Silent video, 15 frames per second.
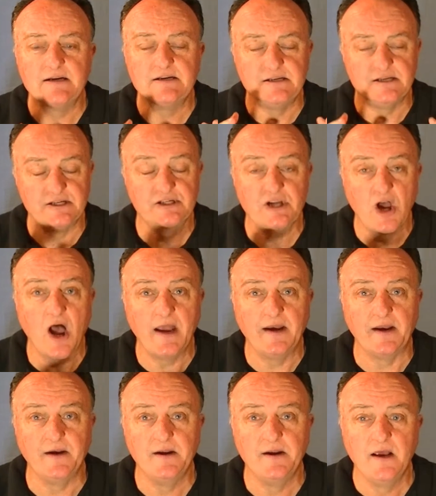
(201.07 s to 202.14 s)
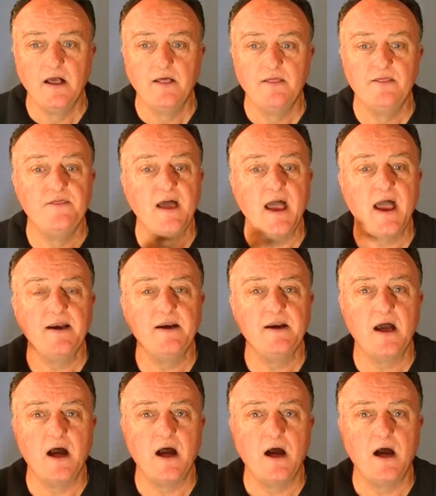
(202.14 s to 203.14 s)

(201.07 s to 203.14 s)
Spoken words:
decided that